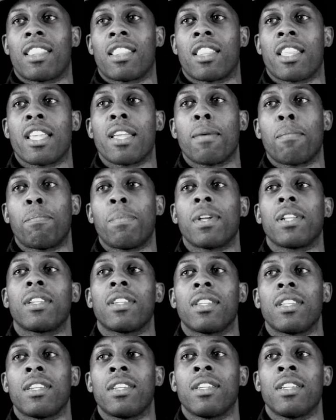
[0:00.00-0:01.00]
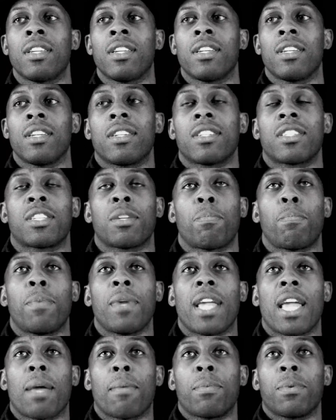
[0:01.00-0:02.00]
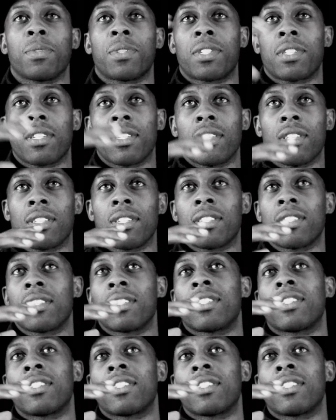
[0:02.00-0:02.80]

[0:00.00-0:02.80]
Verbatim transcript: the ability to be able to,